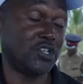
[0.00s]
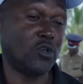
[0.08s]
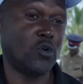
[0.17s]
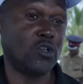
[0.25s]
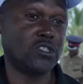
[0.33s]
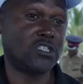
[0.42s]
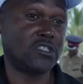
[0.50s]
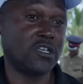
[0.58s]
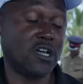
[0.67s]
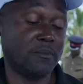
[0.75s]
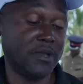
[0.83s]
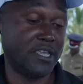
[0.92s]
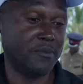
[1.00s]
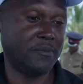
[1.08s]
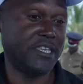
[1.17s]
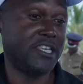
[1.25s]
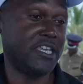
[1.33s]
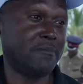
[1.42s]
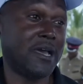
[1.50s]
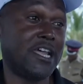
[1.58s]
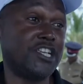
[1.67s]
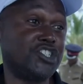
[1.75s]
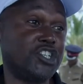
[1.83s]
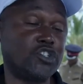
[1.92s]
Knowles, my immediate
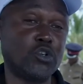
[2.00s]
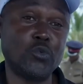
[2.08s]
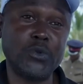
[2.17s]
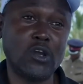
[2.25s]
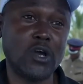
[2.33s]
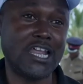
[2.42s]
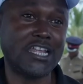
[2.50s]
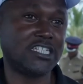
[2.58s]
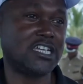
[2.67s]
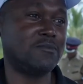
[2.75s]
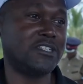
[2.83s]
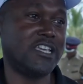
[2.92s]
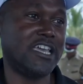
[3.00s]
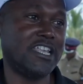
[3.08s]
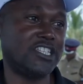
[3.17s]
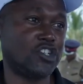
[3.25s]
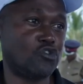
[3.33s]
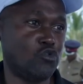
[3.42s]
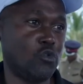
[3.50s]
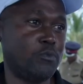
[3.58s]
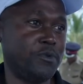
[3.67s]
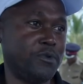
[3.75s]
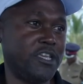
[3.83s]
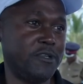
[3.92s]
manager. So we all had to come together as a group
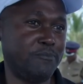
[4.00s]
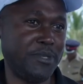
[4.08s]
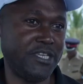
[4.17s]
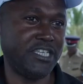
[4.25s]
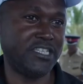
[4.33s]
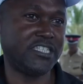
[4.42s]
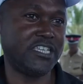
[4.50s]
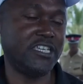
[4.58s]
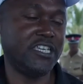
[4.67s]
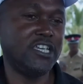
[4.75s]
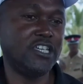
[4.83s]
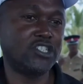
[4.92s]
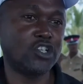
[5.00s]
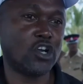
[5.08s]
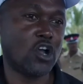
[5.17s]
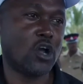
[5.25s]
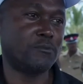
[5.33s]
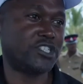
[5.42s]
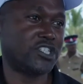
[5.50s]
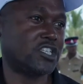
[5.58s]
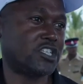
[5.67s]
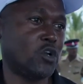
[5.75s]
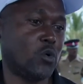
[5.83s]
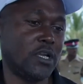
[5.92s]
in BTC to accomplish
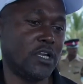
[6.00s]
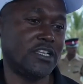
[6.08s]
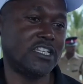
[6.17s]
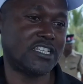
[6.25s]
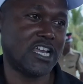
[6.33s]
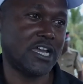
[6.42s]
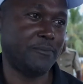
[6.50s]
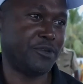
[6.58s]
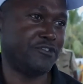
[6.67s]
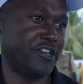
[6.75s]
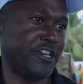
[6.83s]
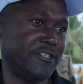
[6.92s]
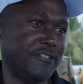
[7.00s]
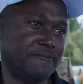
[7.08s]
this goal in this time period.